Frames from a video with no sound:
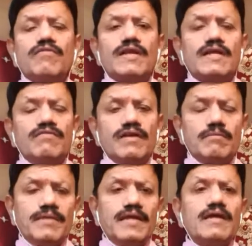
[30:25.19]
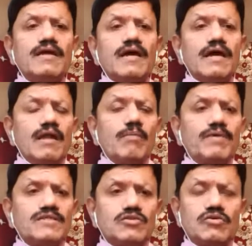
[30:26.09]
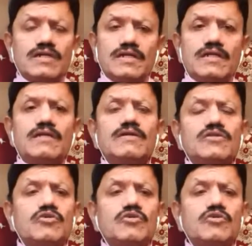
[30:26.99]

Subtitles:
for giving me an opportunity